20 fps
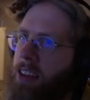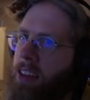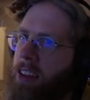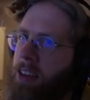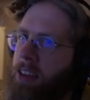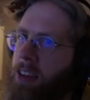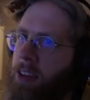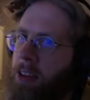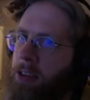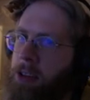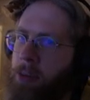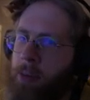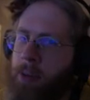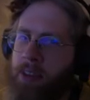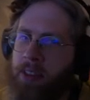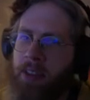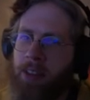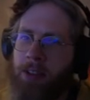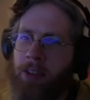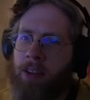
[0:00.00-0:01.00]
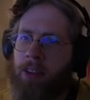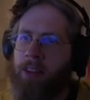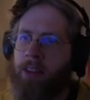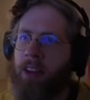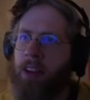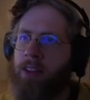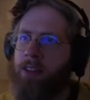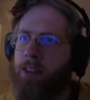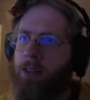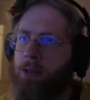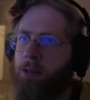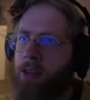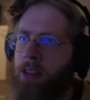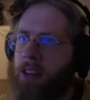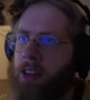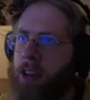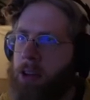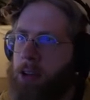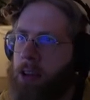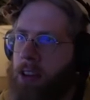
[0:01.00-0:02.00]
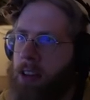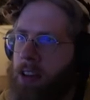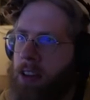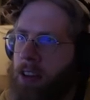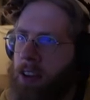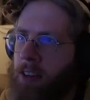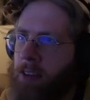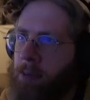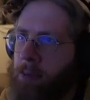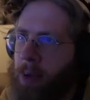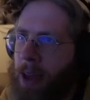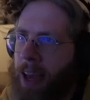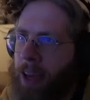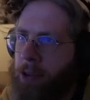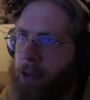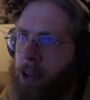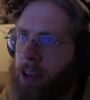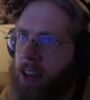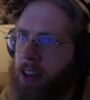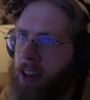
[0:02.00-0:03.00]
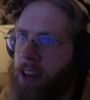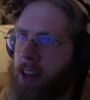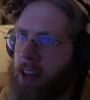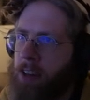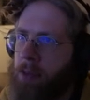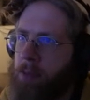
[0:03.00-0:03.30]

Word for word: The Ultima series has a tradition of magic.